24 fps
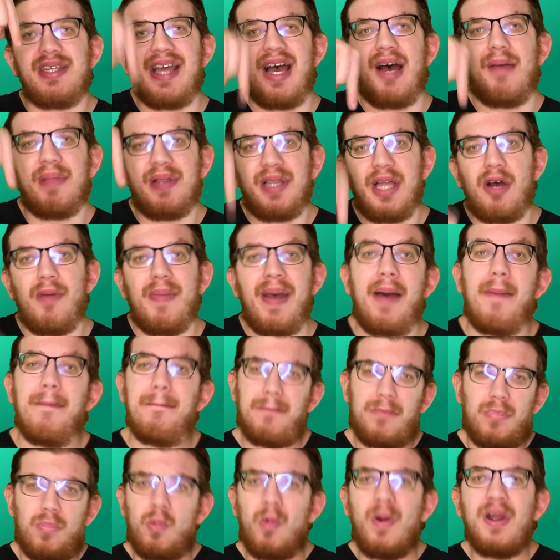down below about
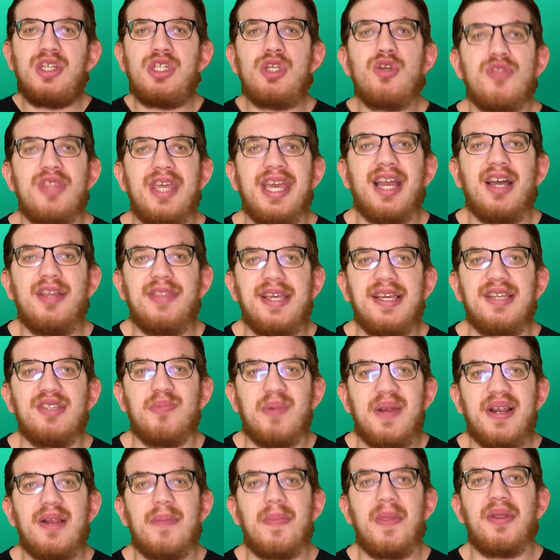what you think of these
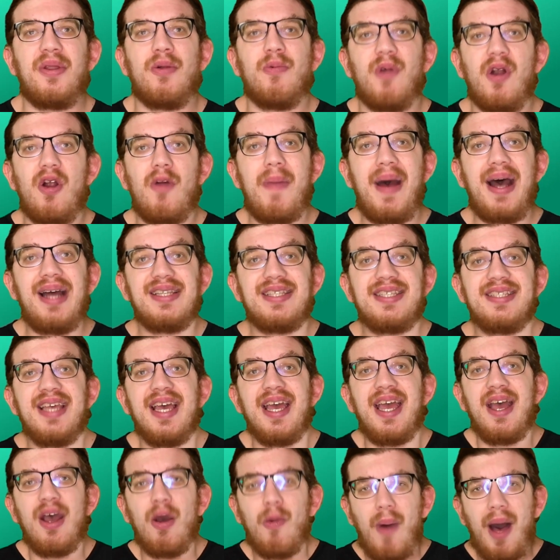weird little robots.
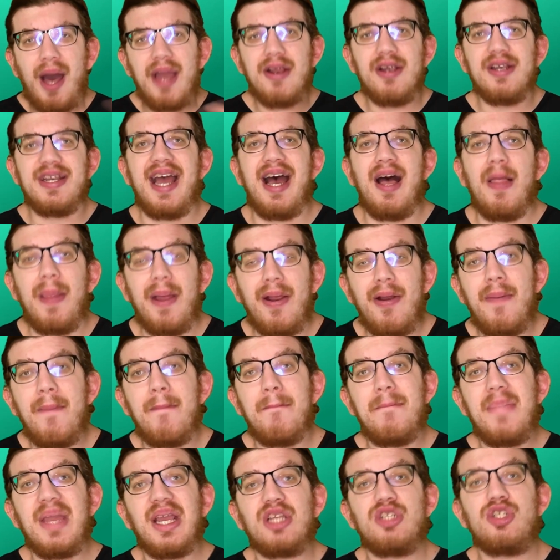While you're down there,
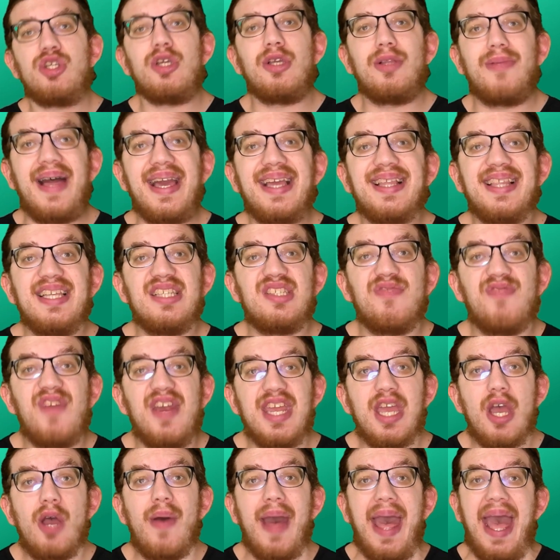make sure you like this
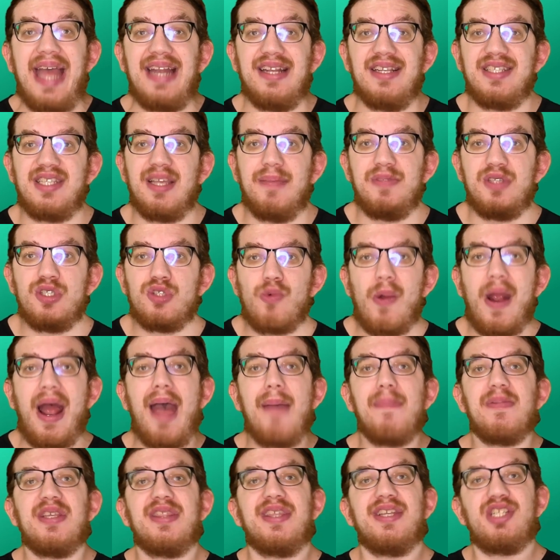video and
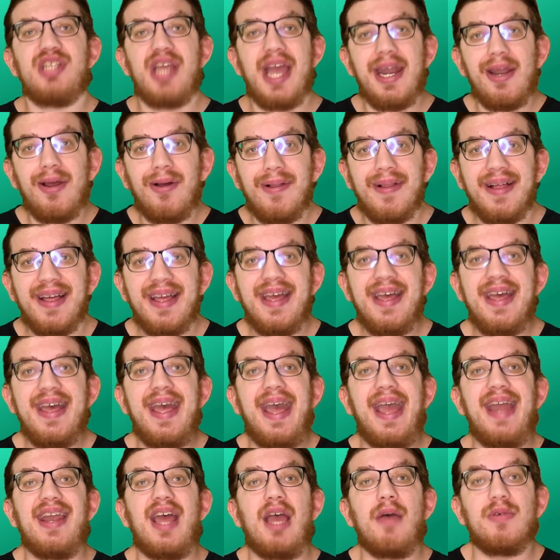subscribe to the channel,
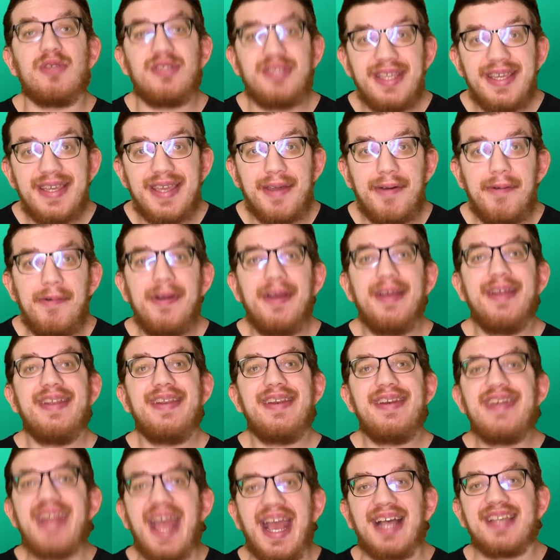and I will see you
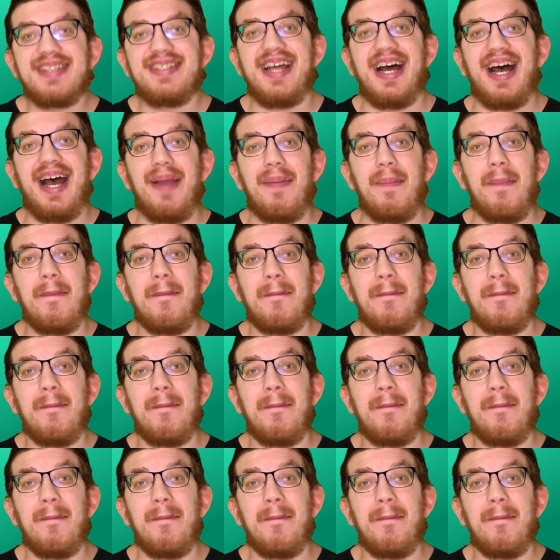next time.